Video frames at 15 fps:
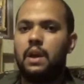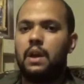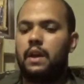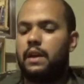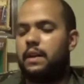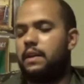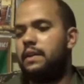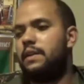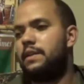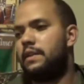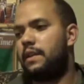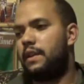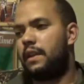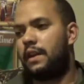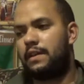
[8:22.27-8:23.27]

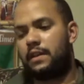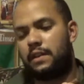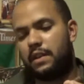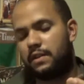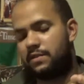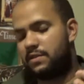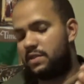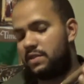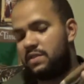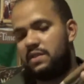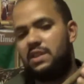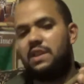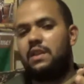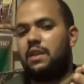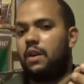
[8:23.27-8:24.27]
And I've
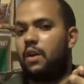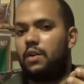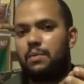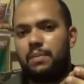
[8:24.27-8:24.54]
seen all the